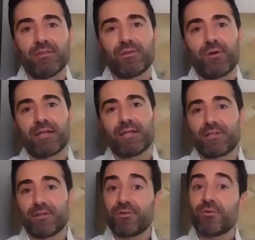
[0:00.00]
So I,
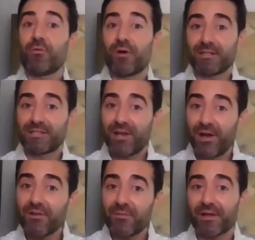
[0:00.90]
I, don't know a
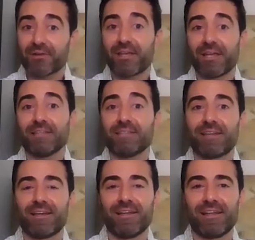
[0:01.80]
ton about your case,
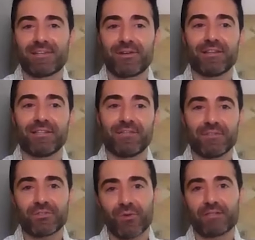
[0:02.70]
uh, and I try to leave
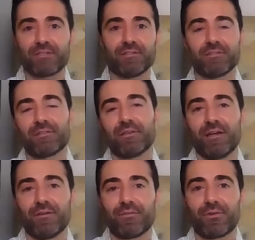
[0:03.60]
these questions
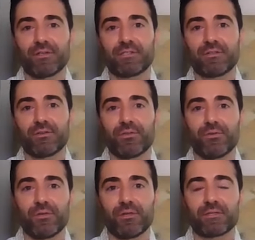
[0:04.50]
uh, for us to go
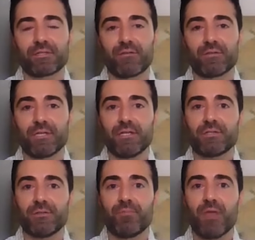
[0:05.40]
through in this
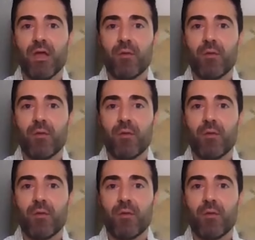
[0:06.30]
conversation.